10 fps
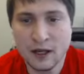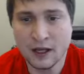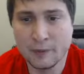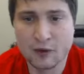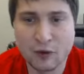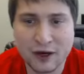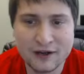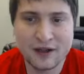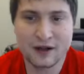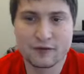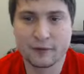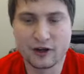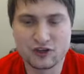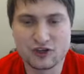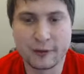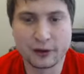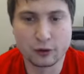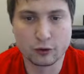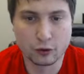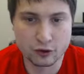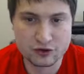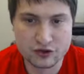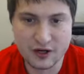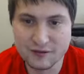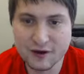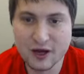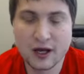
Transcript: It had been writing that information to my local hard drive.